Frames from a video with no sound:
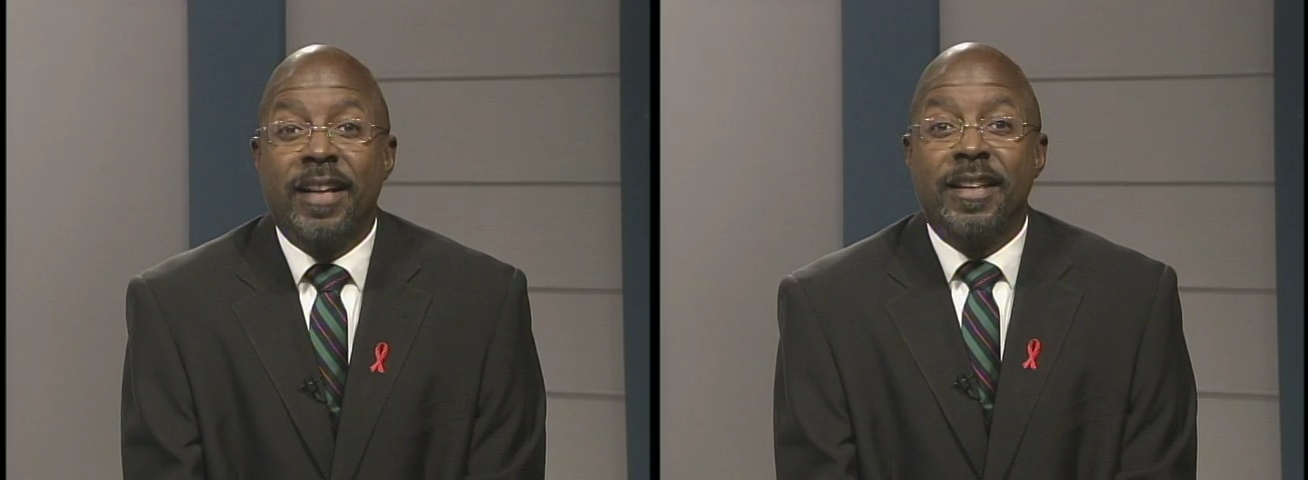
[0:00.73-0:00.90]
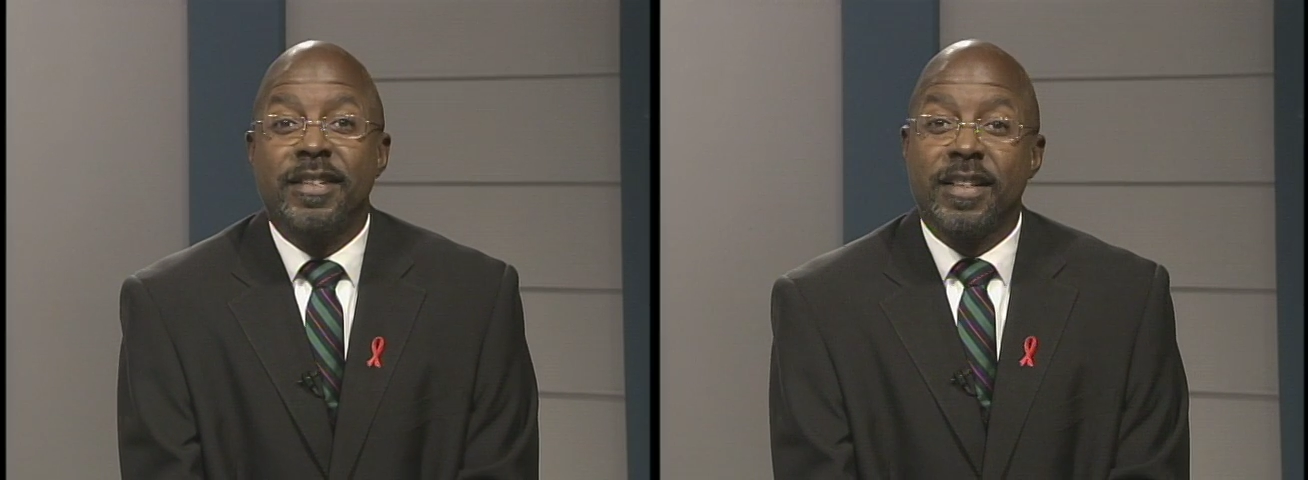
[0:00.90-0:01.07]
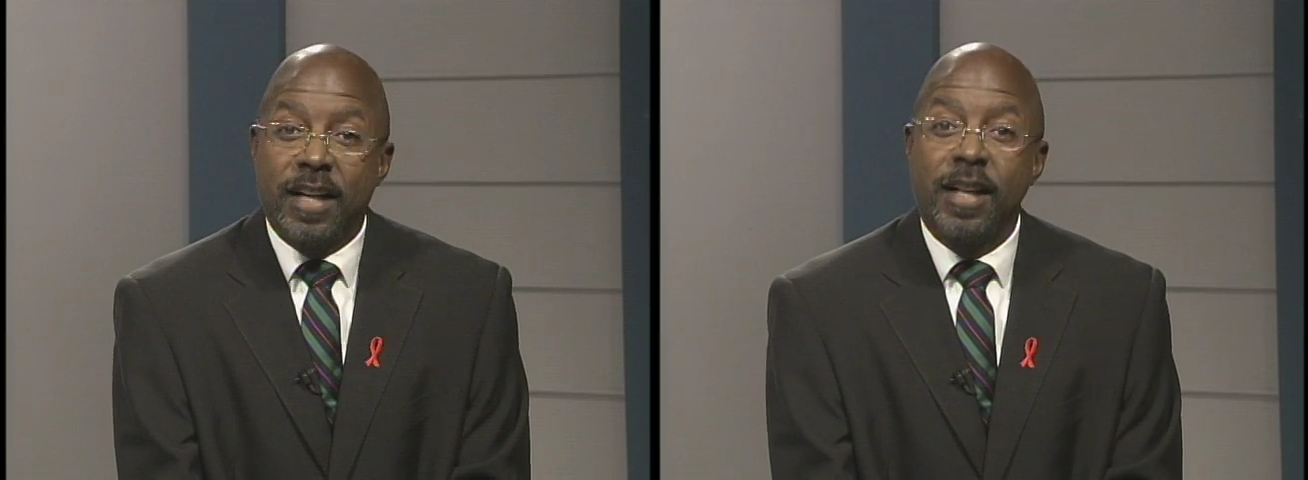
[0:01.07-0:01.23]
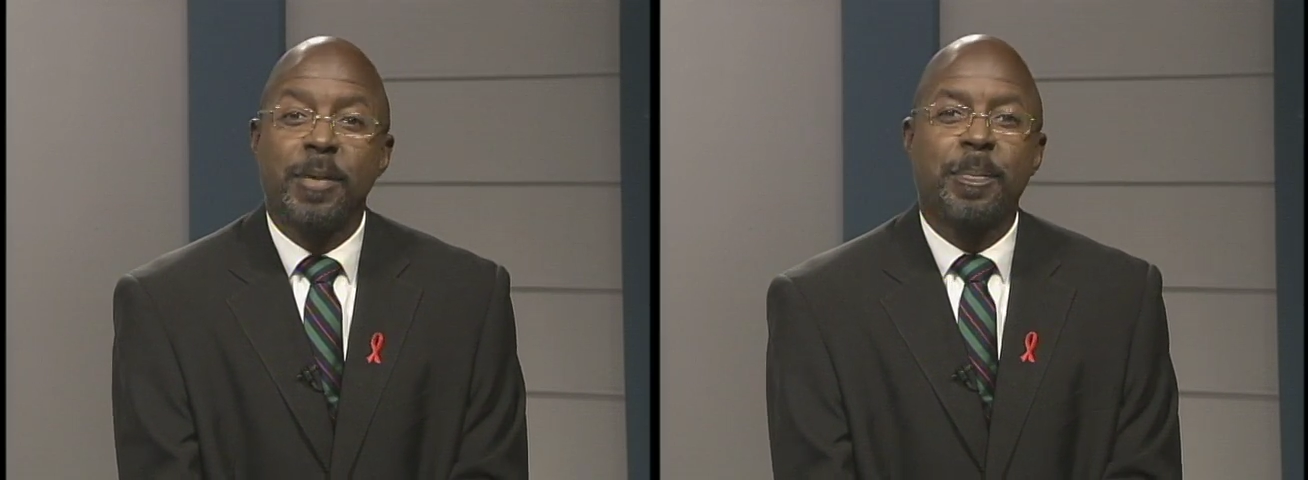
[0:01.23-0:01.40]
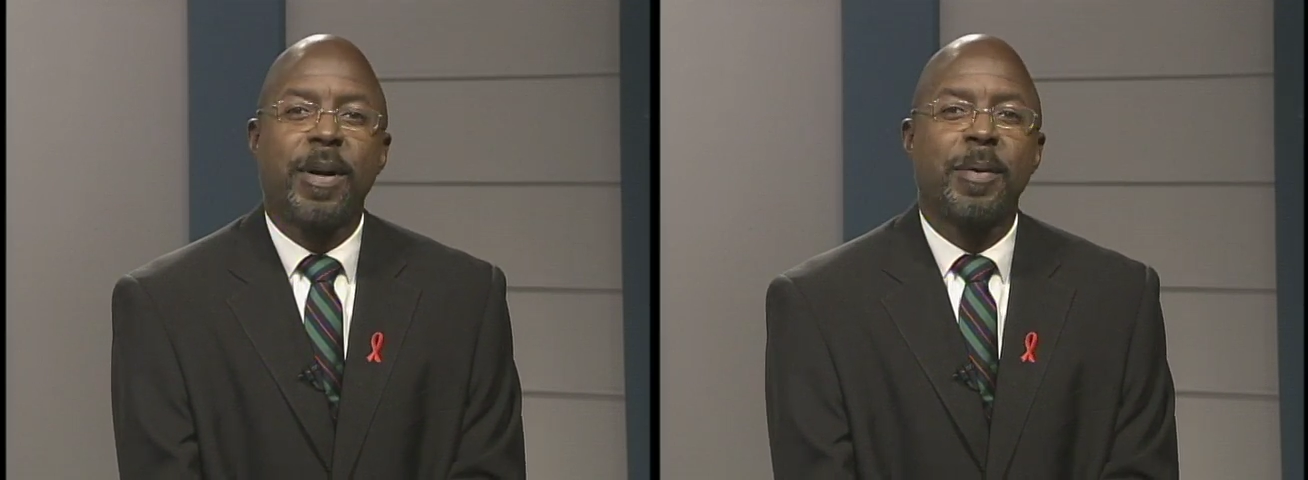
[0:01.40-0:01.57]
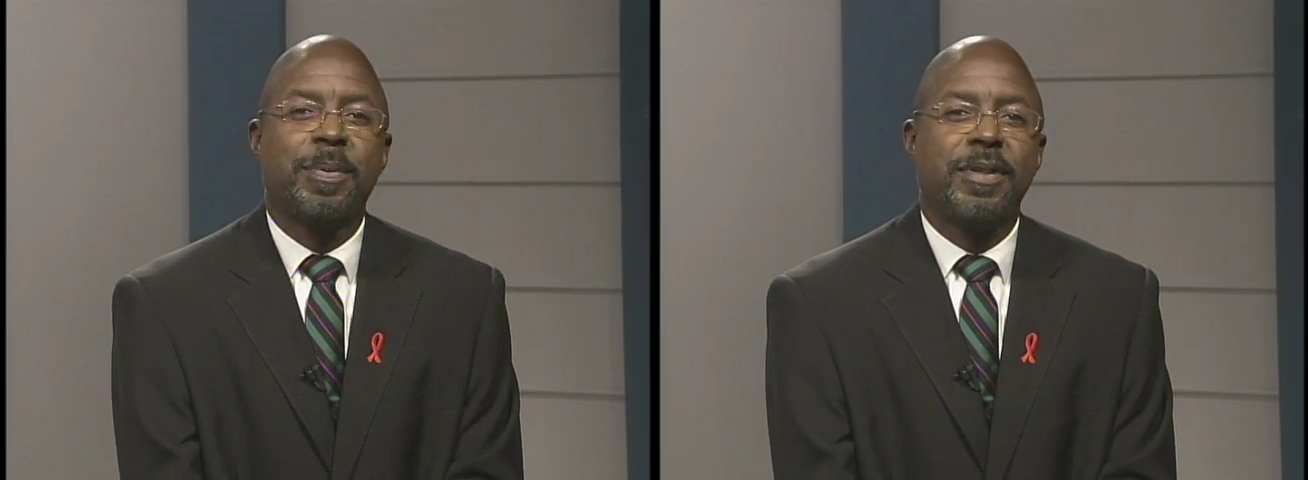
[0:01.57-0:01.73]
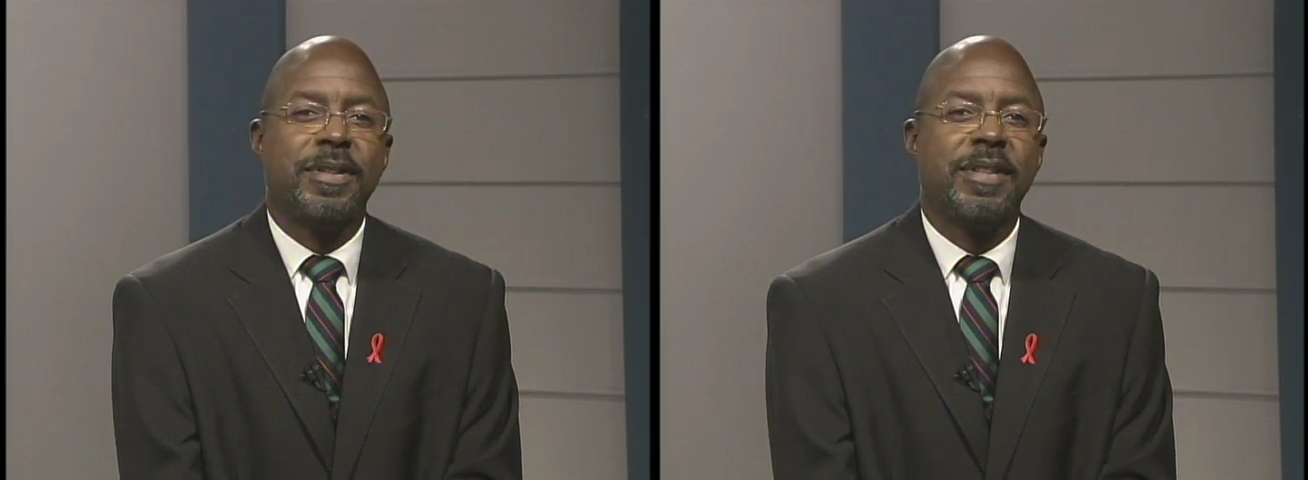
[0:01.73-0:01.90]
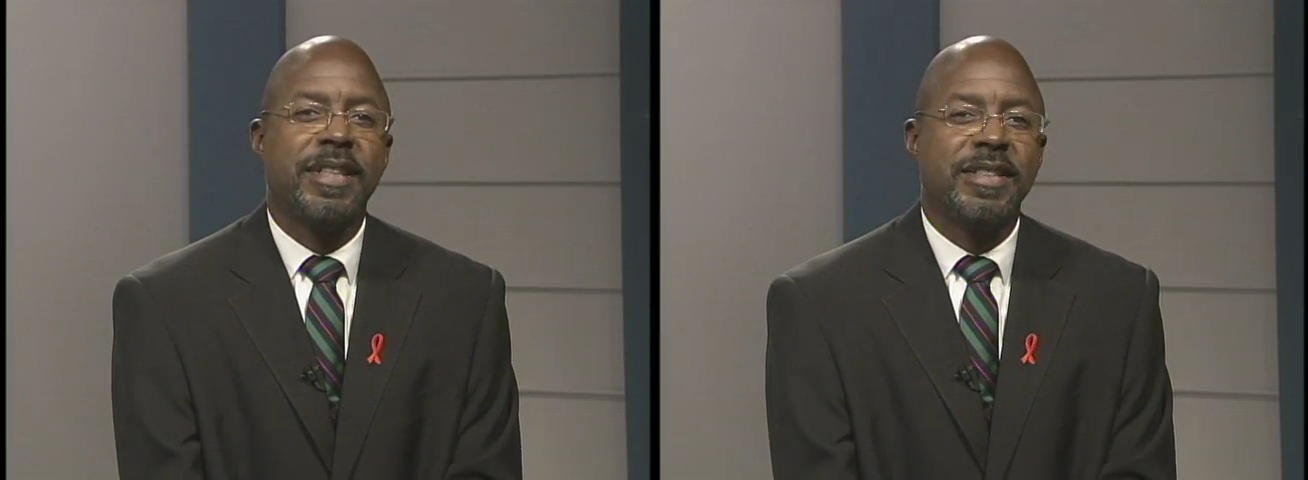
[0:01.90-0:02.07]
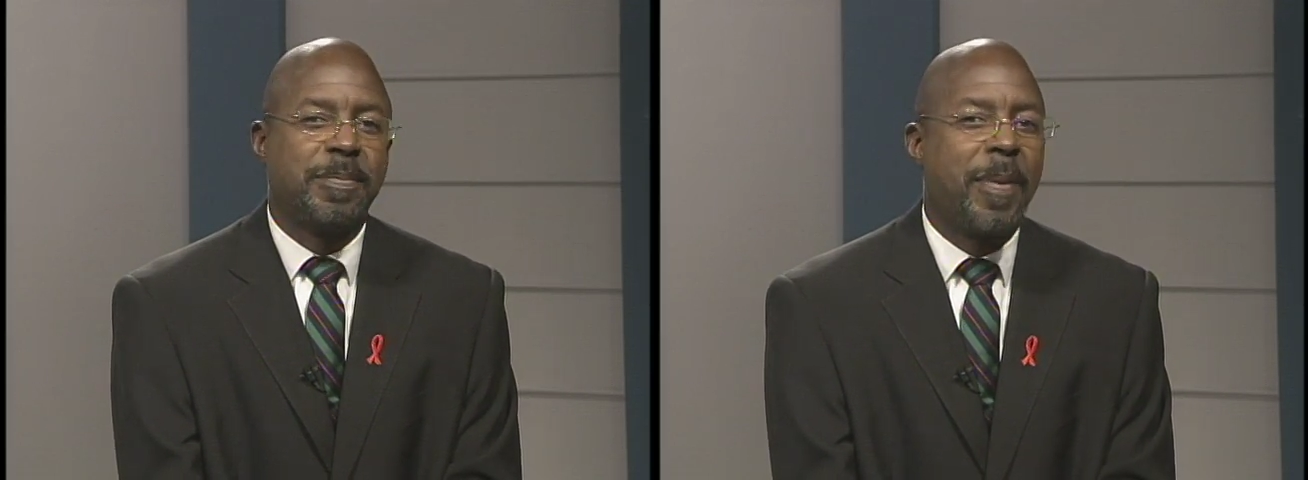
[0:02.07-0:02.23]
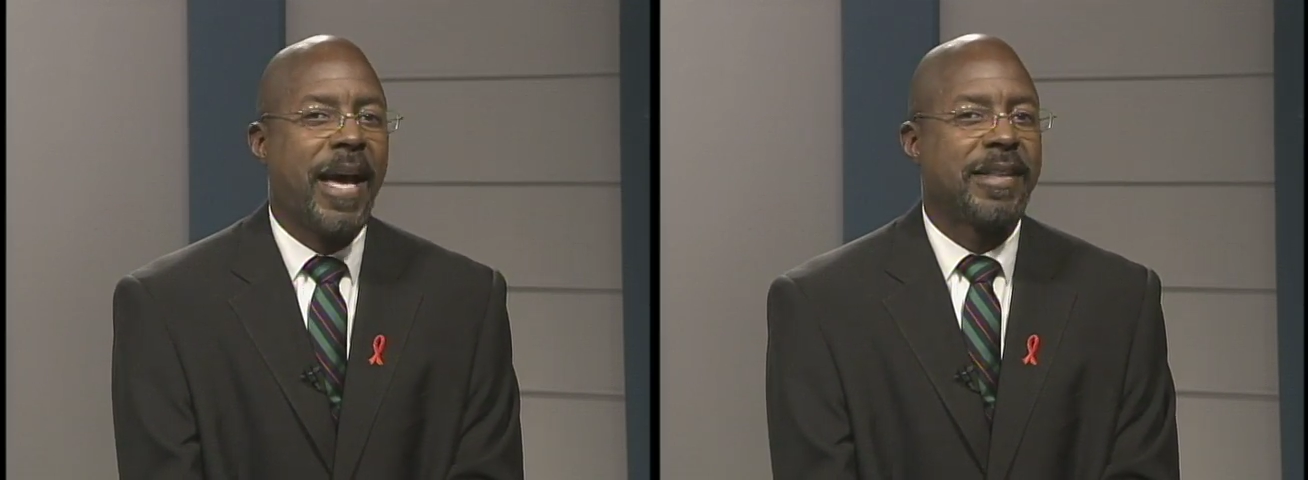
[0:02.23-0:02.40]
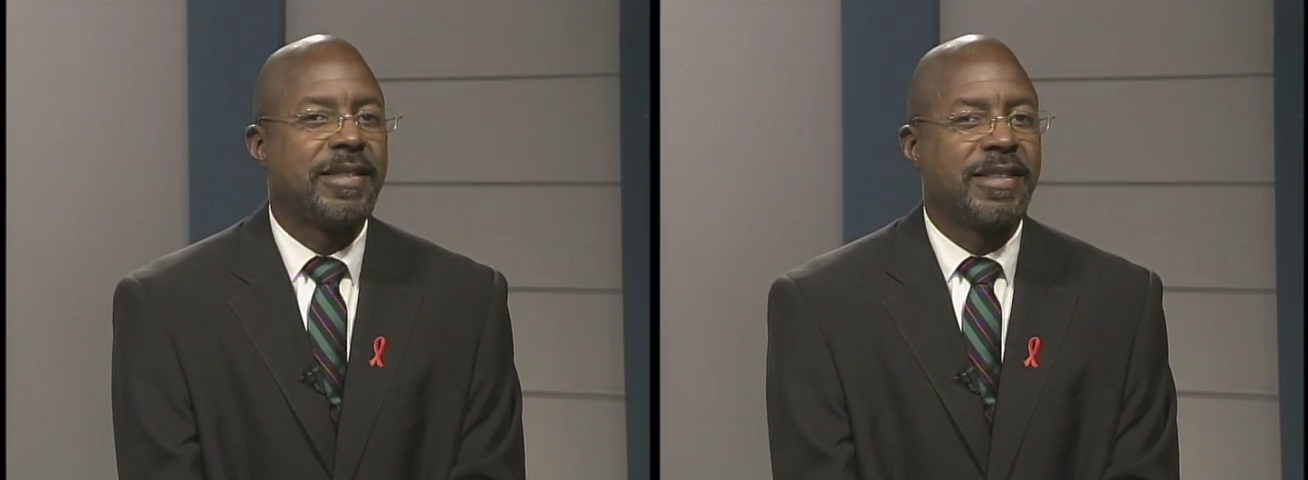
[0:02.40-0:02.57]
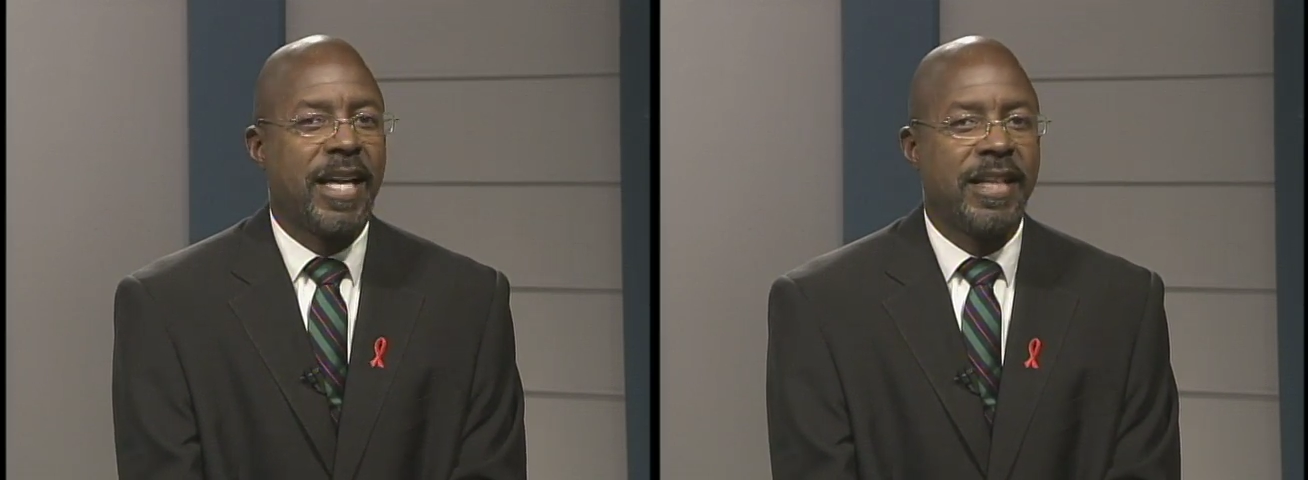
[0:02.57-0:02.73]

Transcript: The color purple is back in San